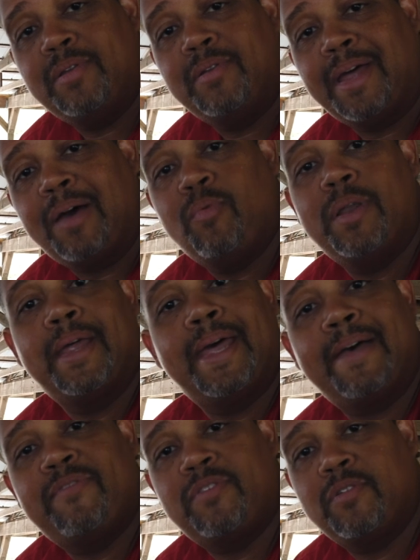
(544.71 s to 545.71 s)
We do not wanna
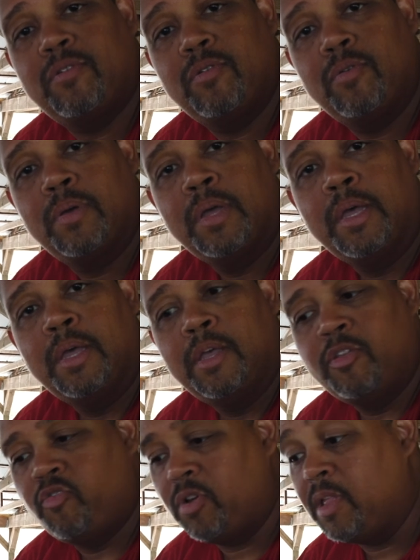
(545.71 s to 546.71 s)
have to
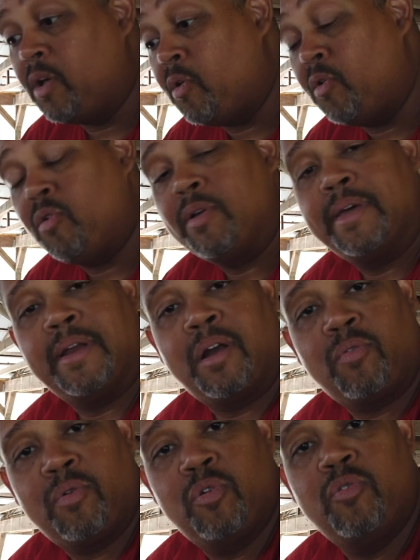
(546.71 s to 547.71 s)
drill a hole in
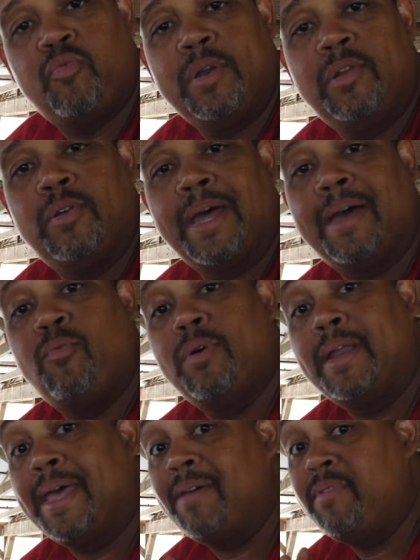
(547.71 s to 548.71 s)
our roof. We do not
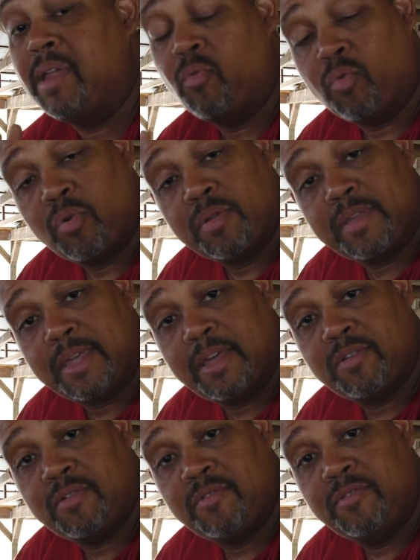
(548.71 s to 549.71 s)
wanna have any
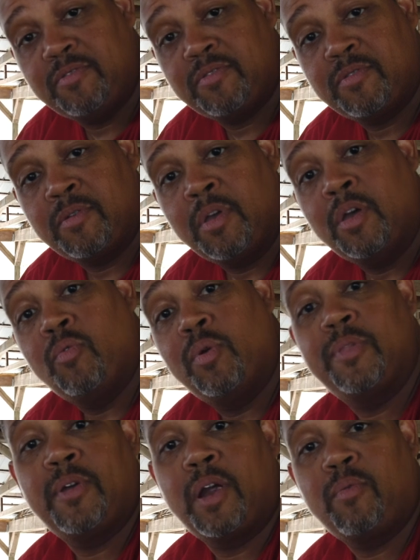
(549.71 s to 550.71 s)
warranty issues
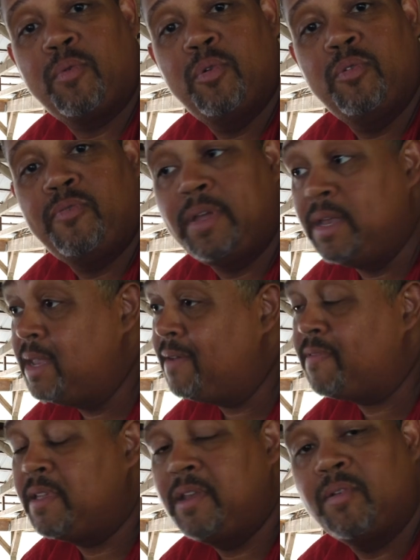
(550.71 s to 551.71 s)
with our roof, and
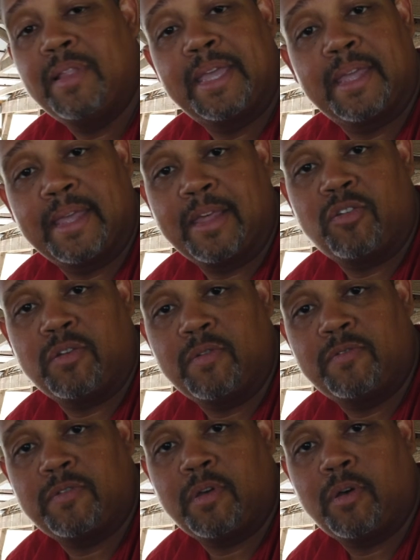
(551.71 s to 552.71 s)
definitely no leaking
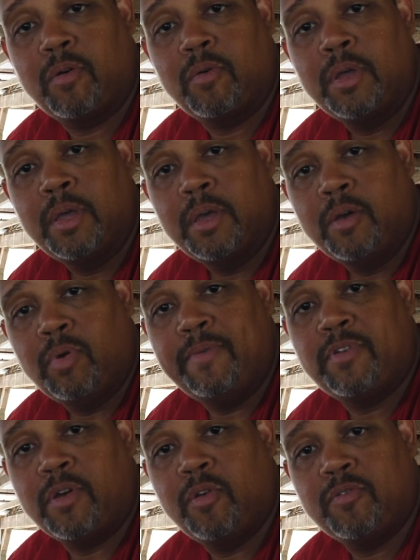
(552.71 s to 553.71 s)
issues. So
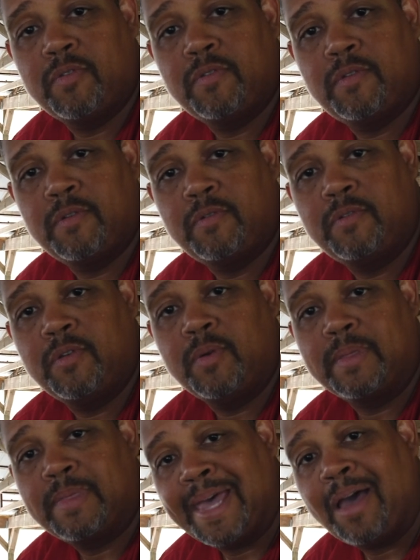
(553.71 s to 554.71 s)
we've chosen to
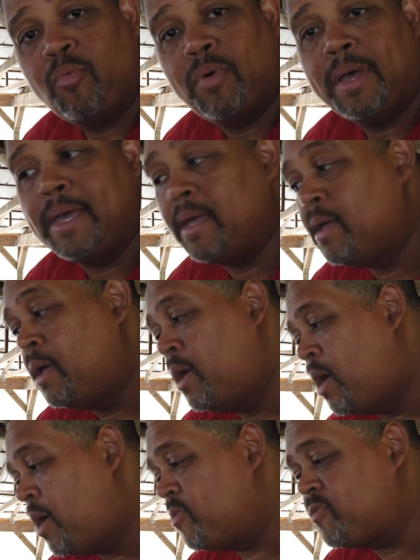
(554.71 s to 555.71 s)
do it that way.
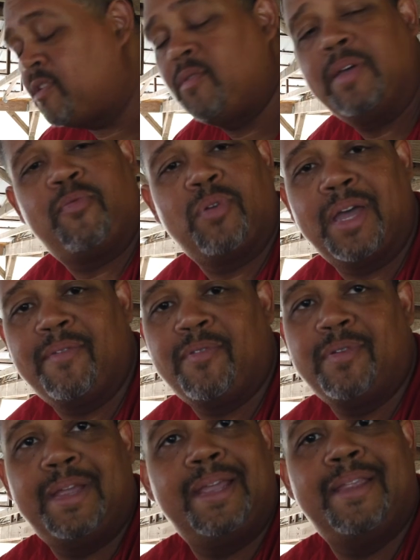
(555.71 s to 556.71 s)
Also, if we
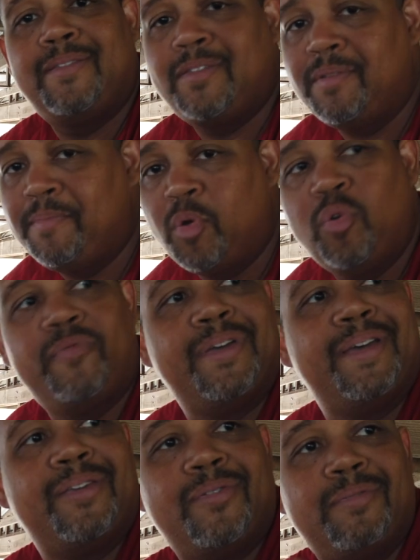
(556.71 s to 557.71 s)
ever needed to move
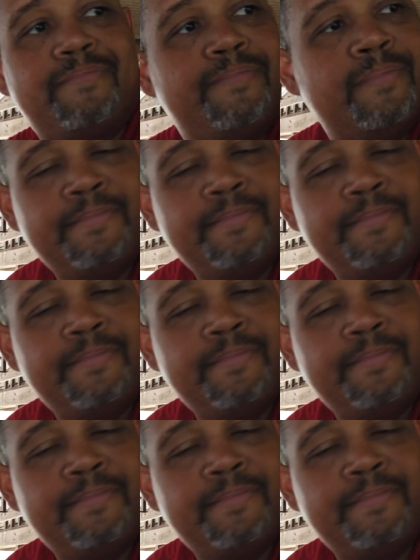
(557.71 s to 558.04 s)
it or